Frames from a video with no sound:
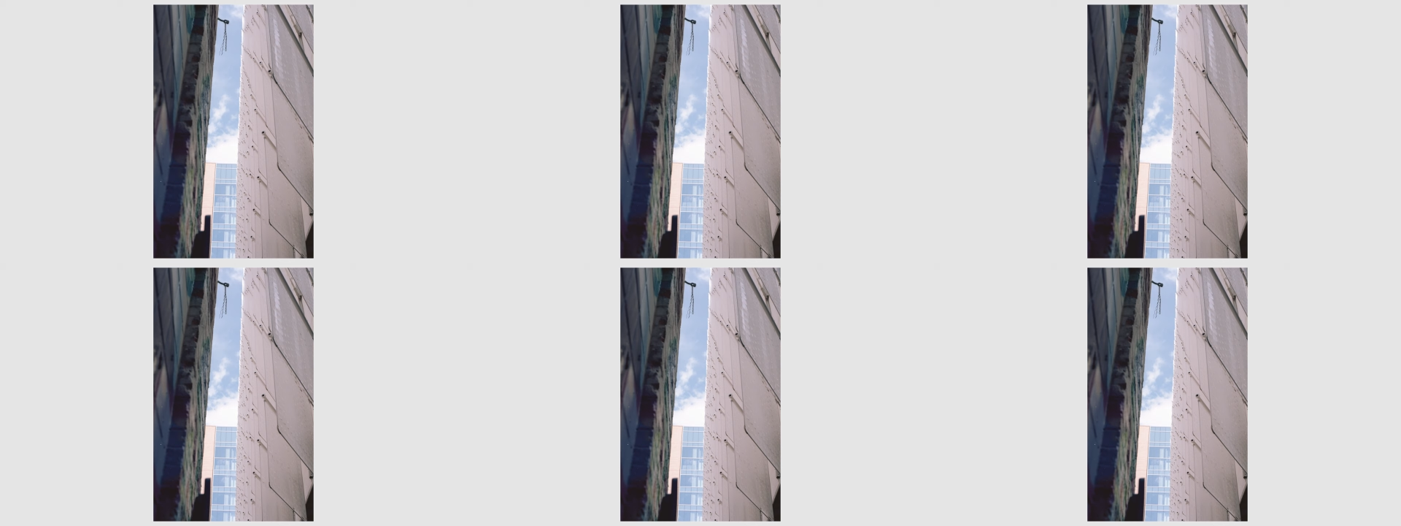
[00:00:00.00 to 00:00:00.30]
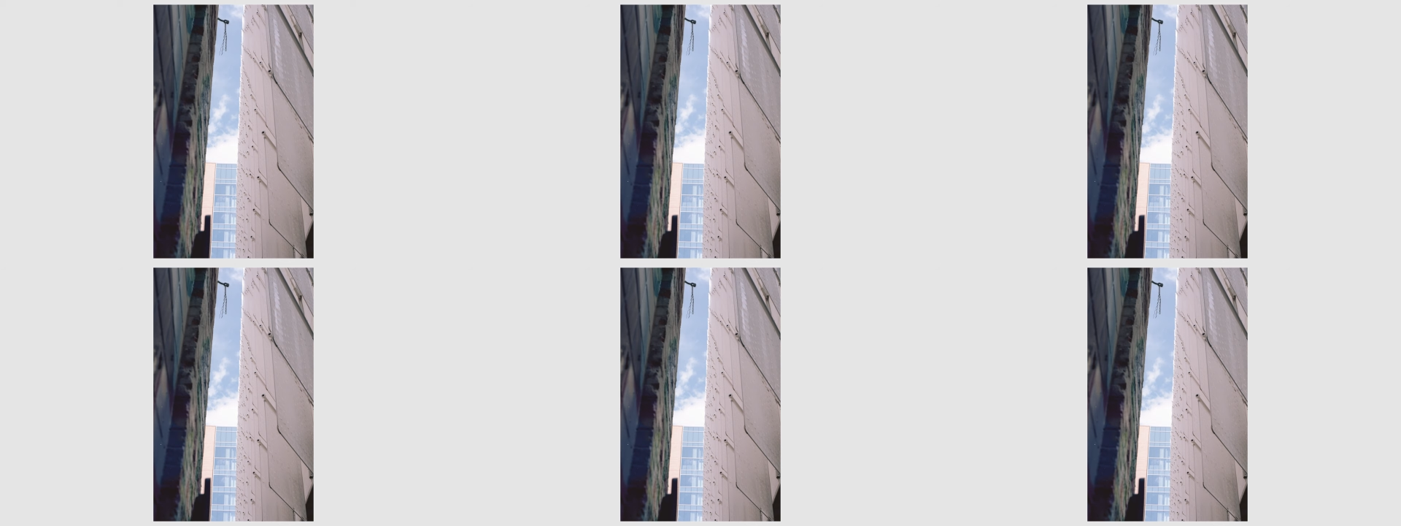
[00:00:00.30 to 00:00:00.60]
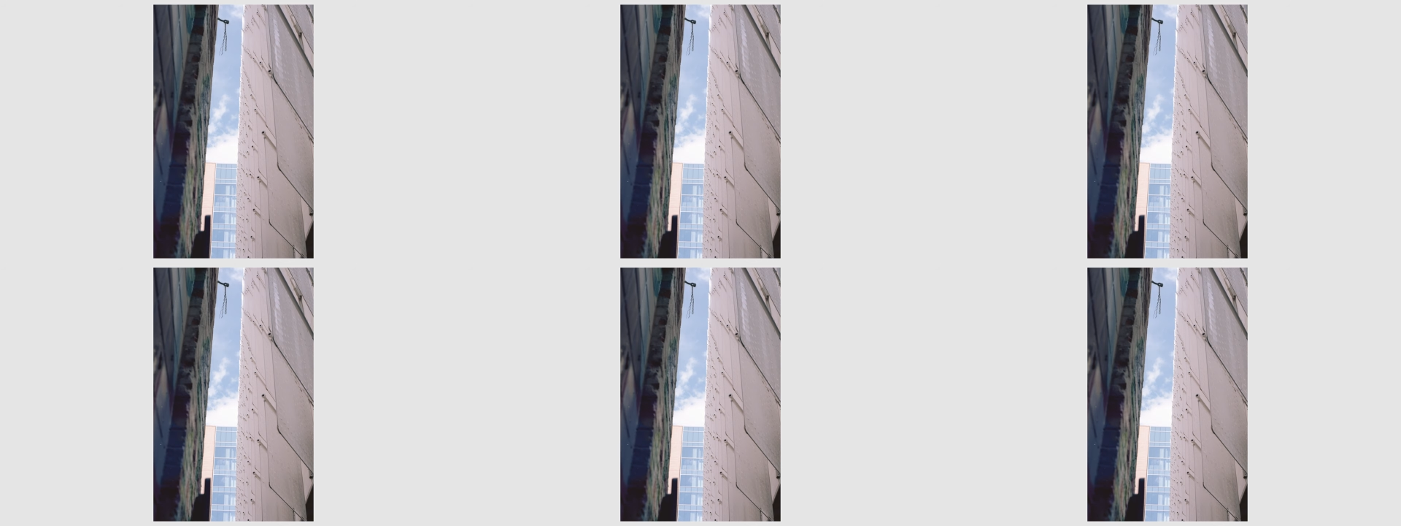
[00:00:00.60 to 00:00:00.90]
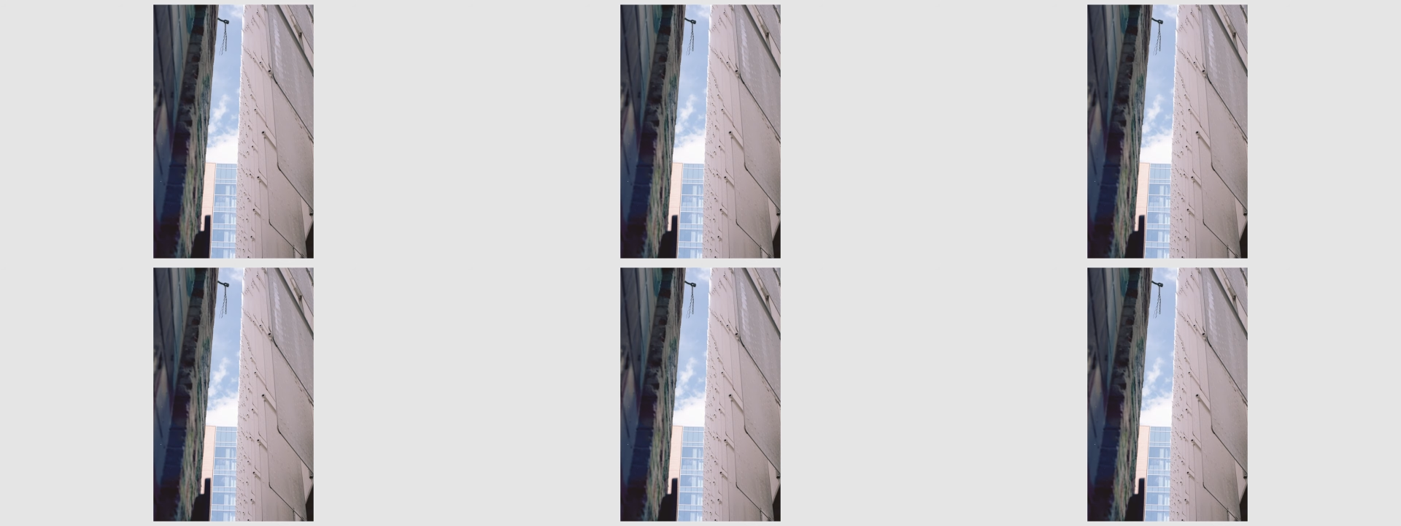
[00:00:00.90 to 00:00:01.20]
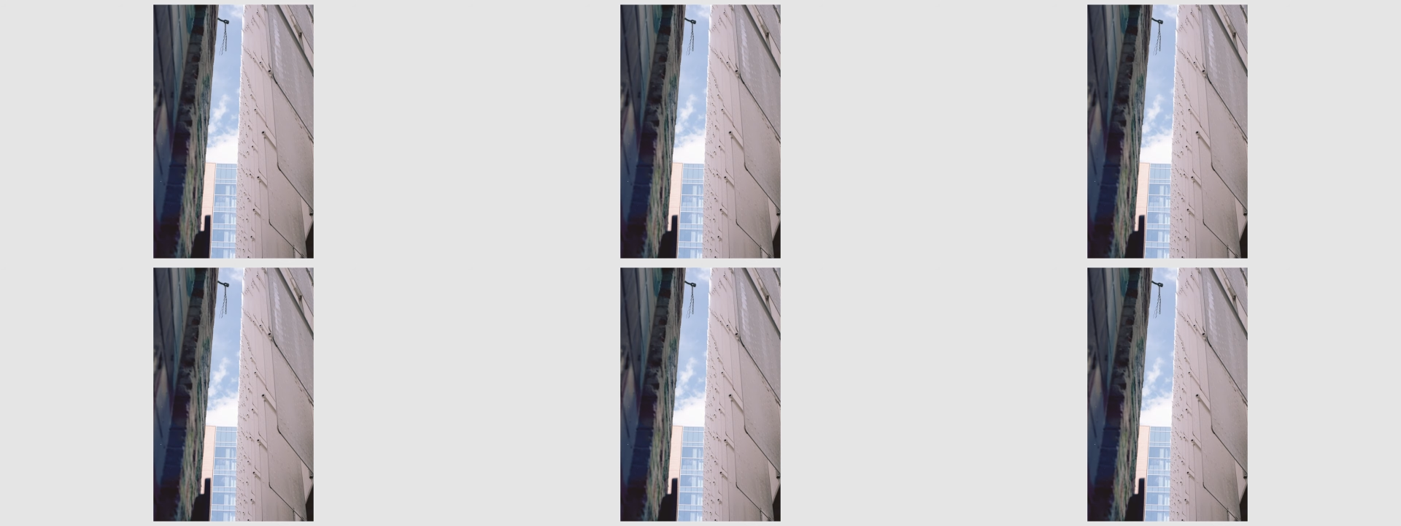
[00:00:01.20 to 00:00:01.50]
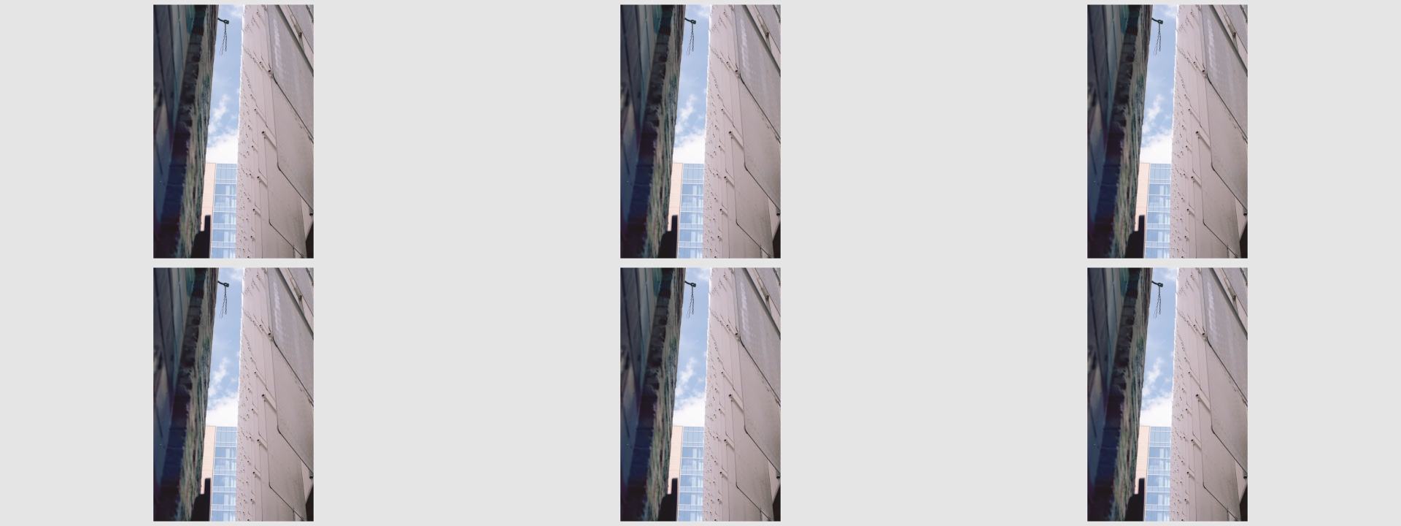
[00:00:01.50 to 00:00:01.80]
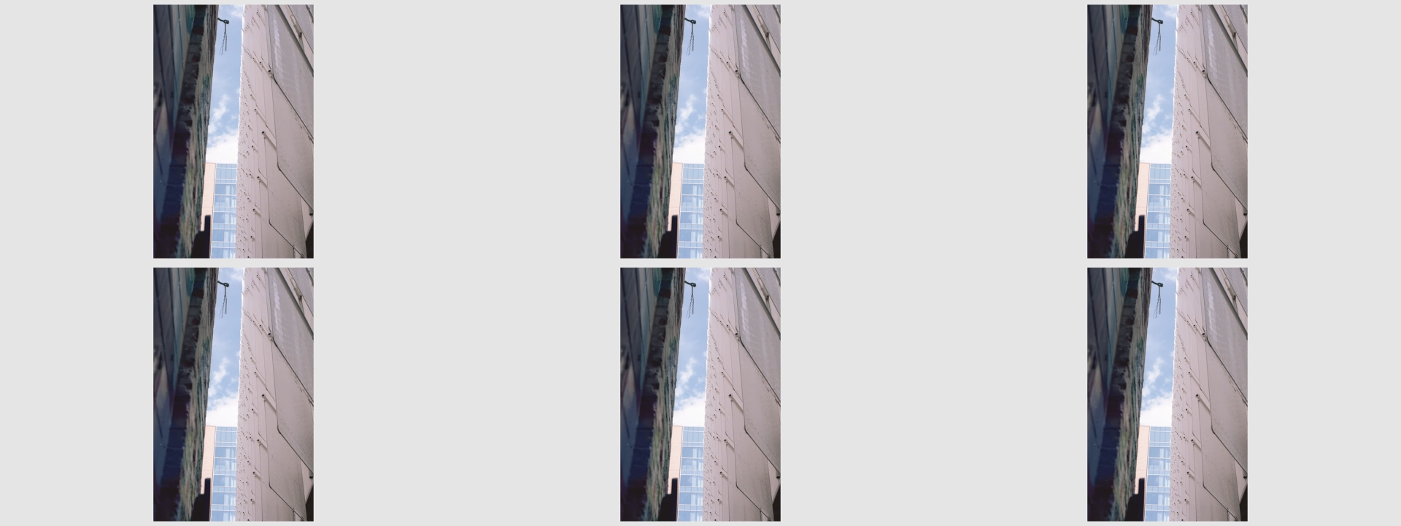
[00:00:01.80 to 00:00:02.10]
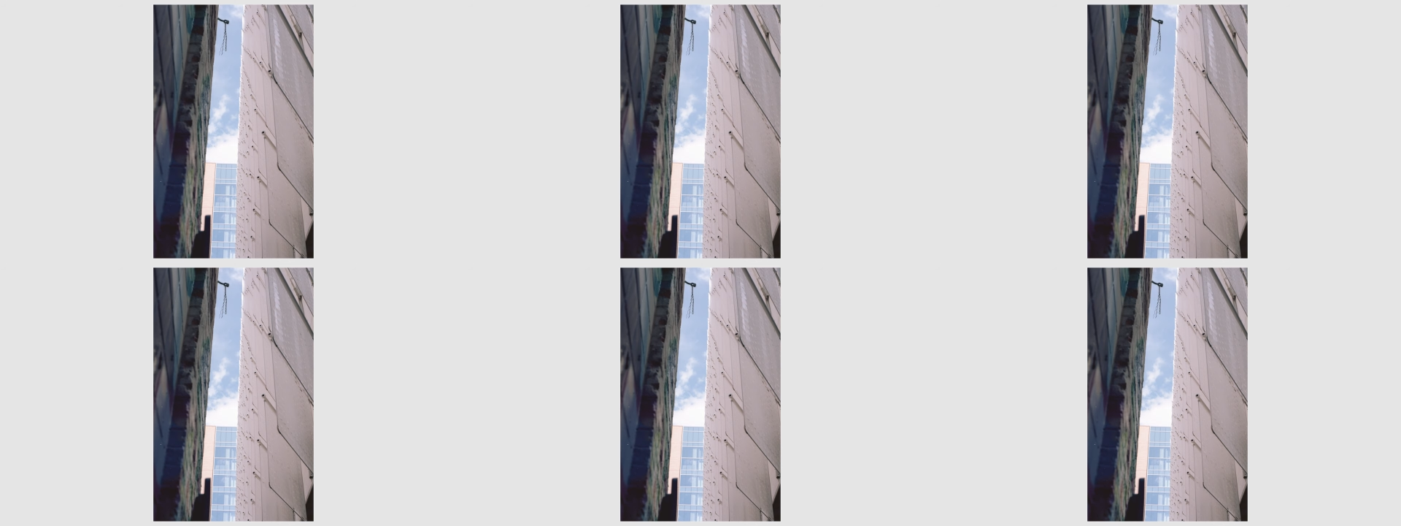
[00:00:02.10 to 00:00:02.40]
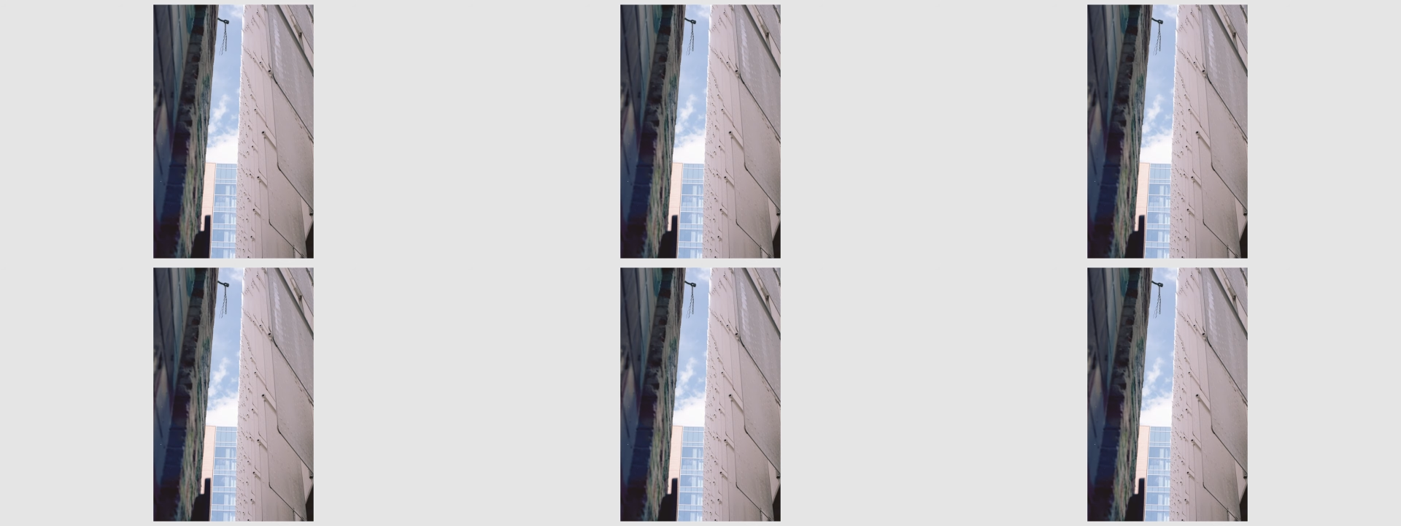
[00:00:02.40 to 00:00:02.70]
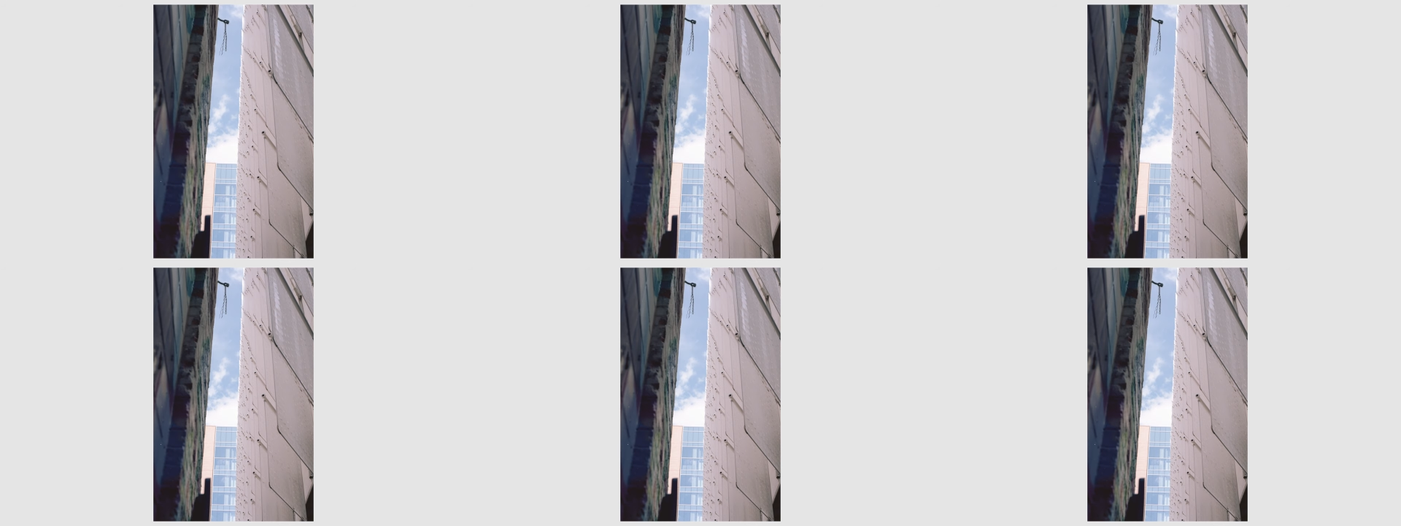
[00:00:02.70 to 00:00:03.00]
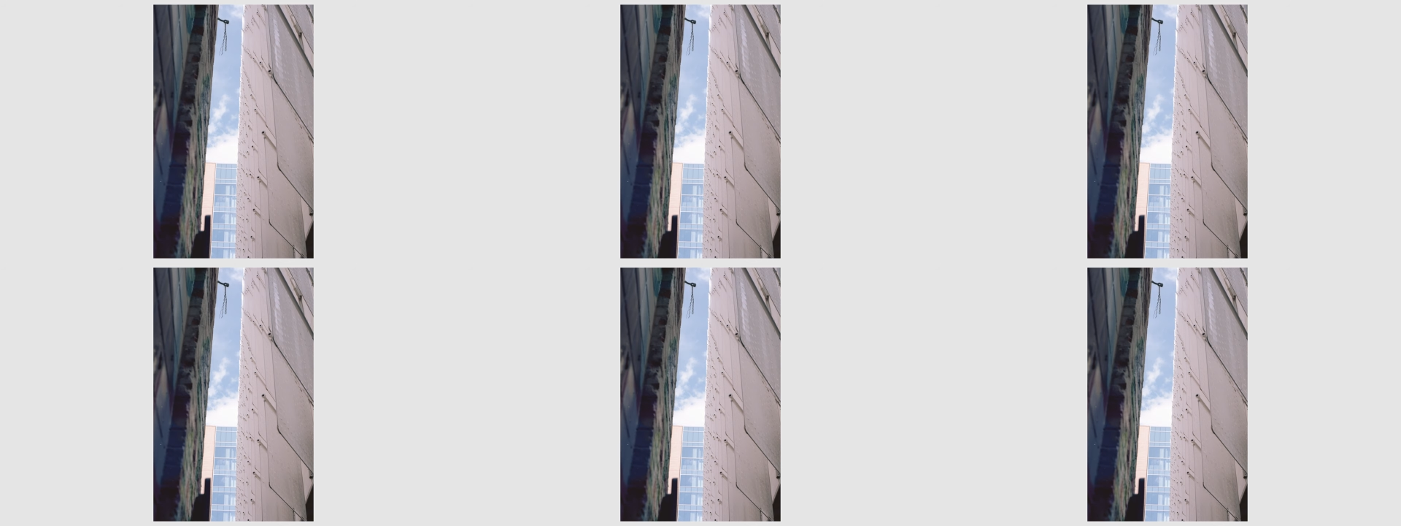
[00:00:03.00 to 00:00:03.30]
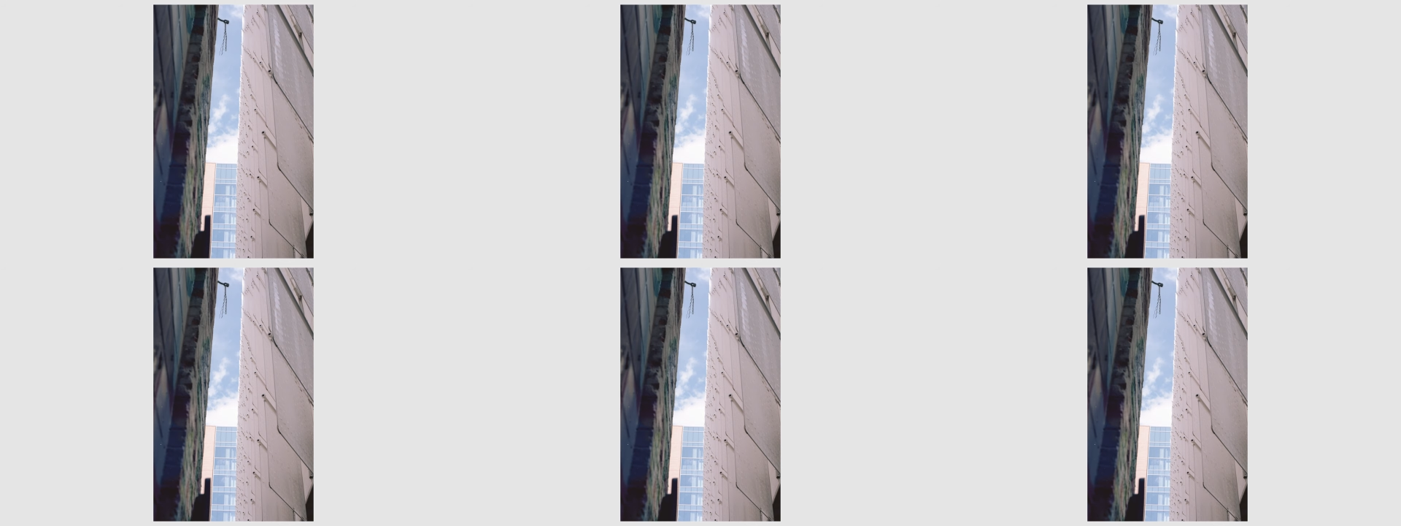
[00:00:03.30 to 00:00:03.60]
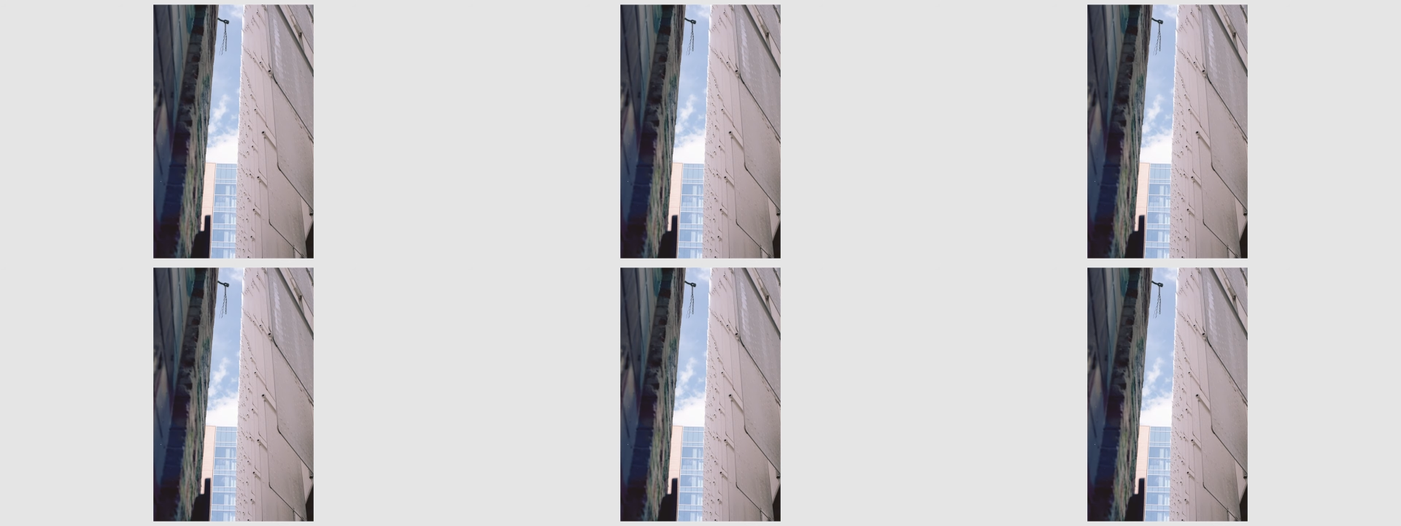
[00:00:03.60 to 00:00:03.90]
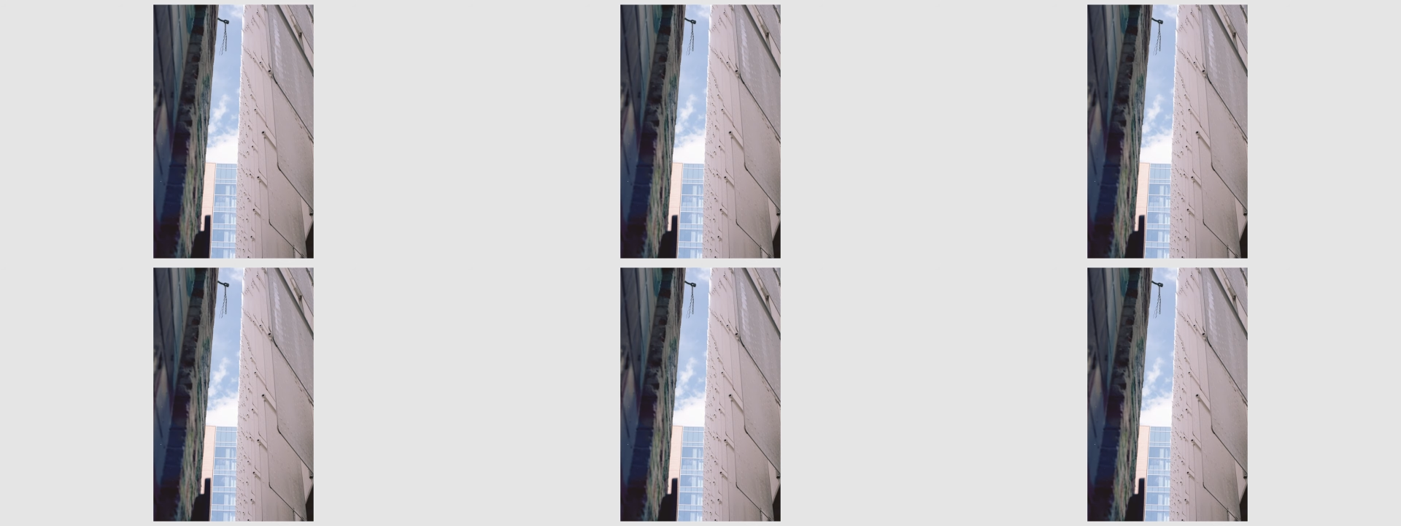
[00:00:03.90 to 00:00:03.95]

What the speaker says: Nobody's mouth can be seen.